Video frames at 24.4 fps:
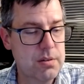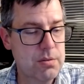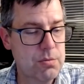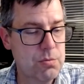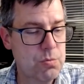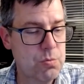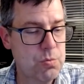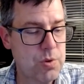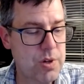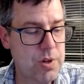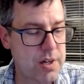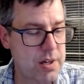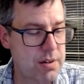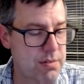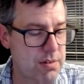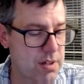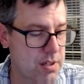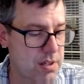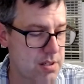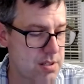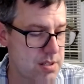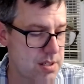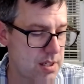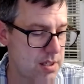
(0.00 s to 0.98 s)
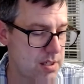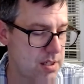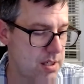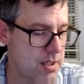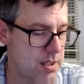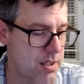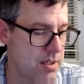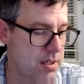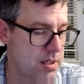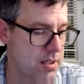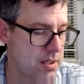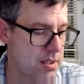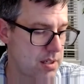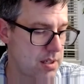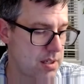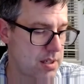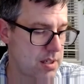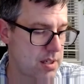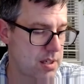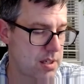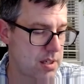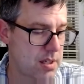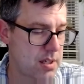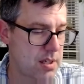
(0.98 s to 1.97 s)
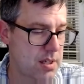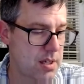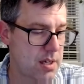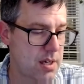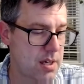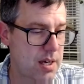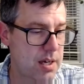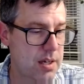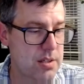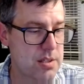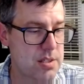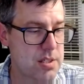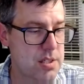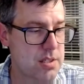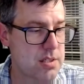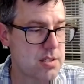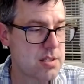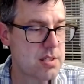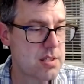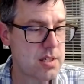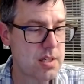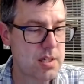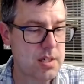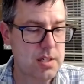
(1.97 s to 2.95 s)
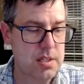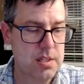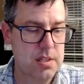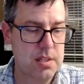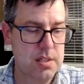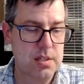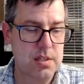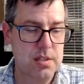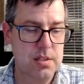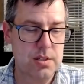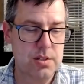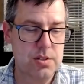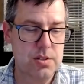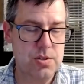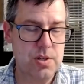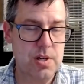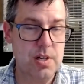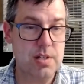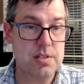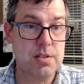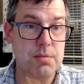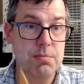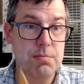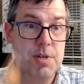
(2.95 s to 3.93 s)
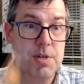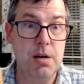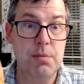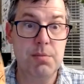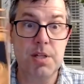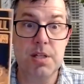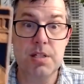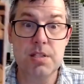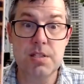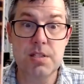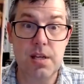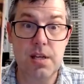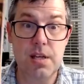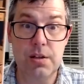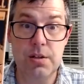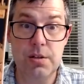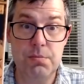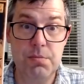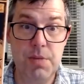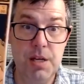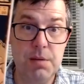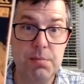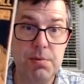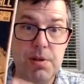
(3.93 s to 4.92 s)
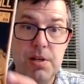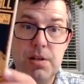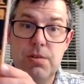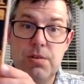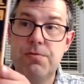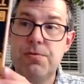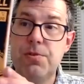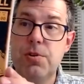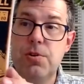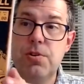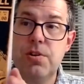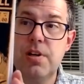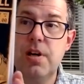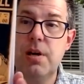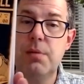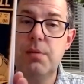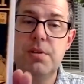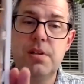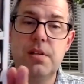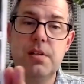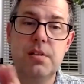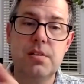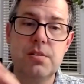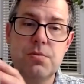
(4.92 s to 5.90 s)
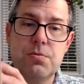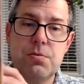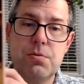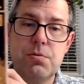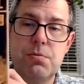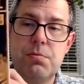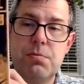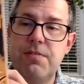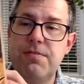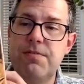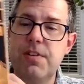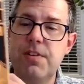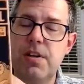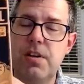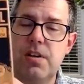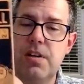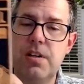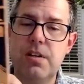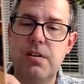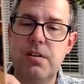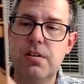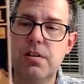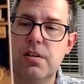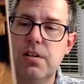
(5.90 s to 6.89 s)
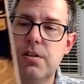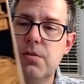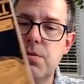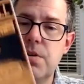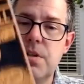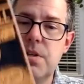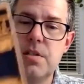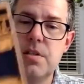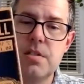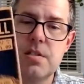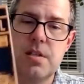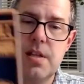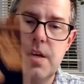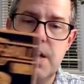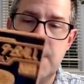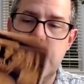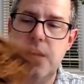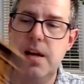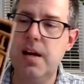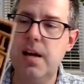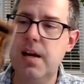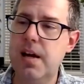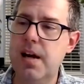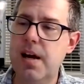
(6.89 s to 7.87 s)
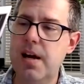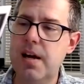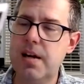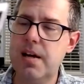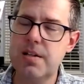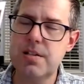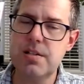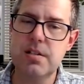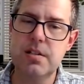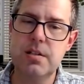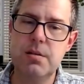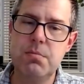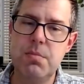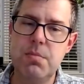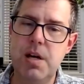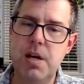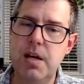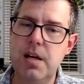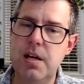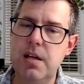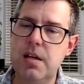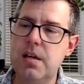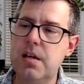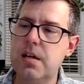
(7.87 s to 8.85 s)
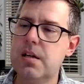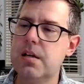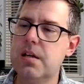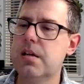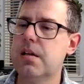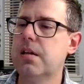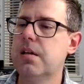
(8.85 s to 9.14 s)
whatever else I did, I could just draw some comics. I could make my own photocopy thing. This is one of my very early ones that I actually made